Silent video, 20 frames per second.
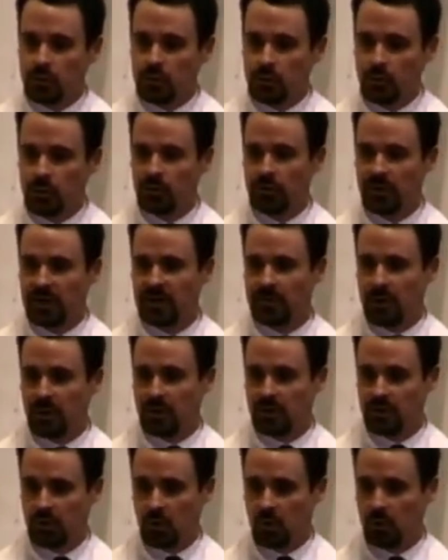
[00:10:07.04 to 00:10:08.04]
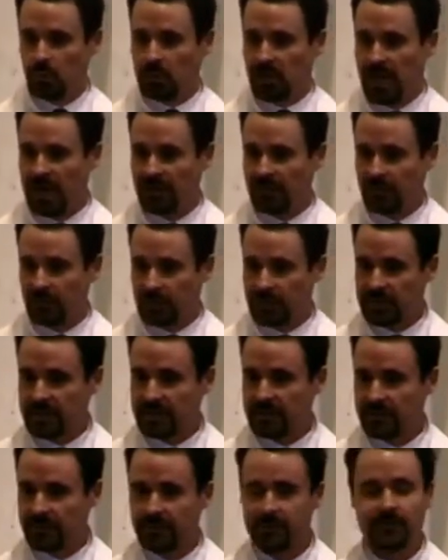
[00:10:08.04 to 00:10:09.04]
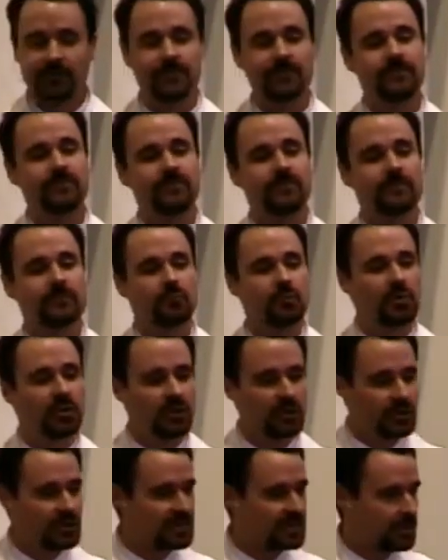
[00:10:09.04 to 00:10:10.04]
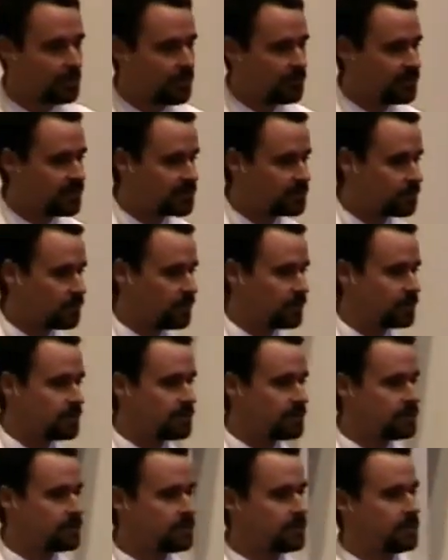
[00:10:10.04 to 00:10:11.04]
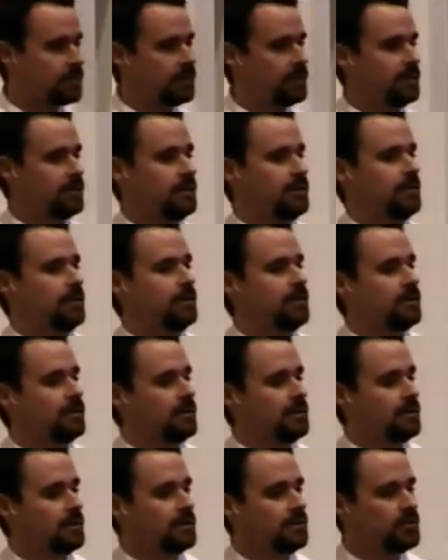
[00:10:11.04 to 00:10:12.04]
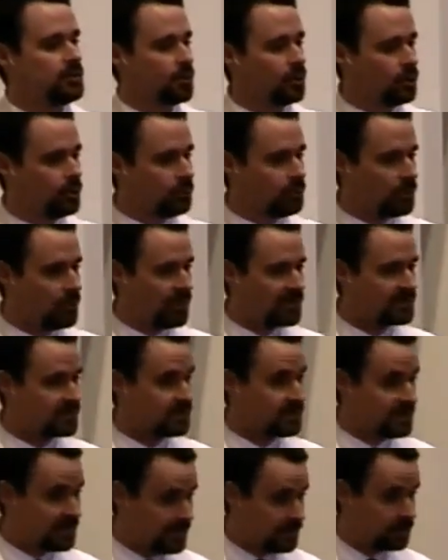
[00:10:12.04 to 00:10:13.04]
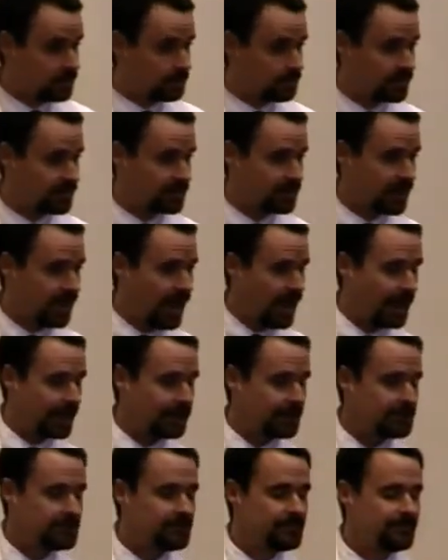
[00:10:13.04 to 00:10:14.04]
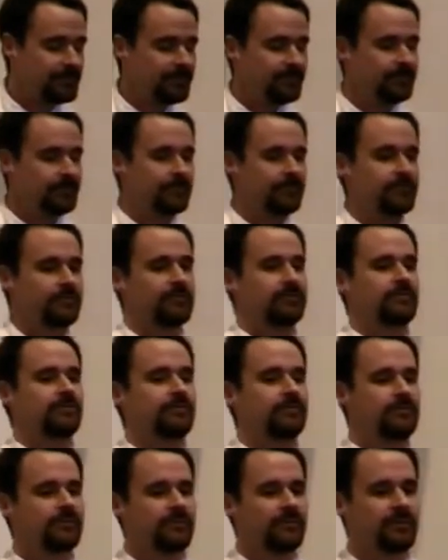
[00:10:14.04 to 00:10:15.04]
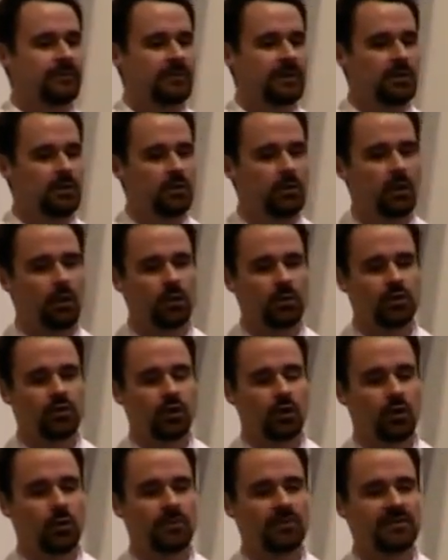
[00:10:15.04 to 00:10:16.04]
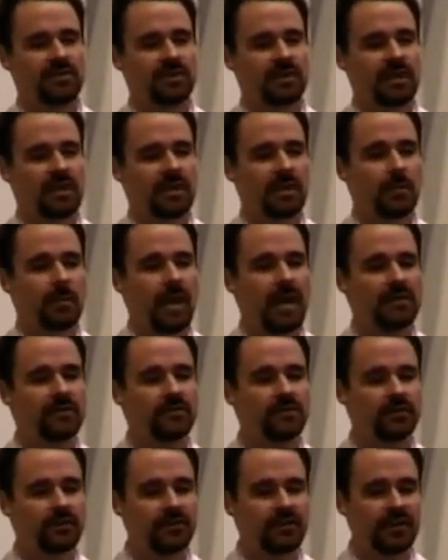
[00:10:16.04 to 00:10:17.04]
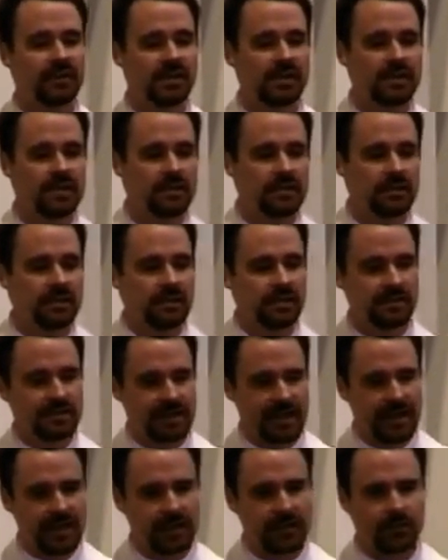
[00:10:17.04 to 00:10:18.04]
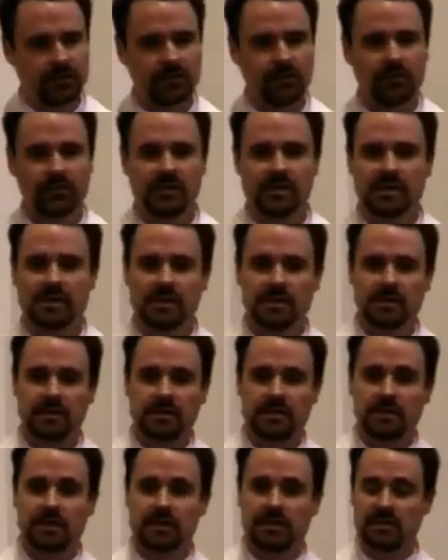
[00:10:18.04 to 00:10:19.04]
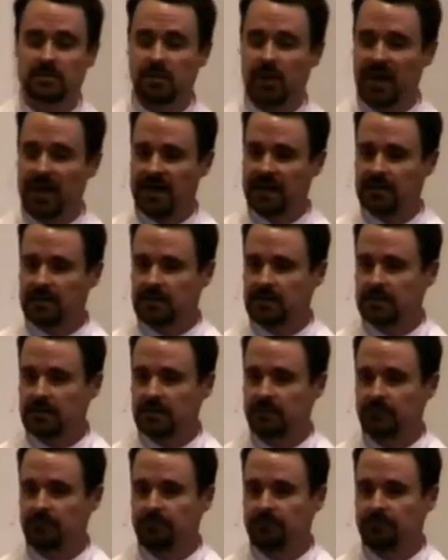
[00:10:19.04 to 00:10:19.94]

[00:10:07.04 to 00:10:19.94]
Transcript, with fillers: We read about Job last week. We heard some of his words. Job, who has to deal with God. You know Job's laments, his aches, his pains.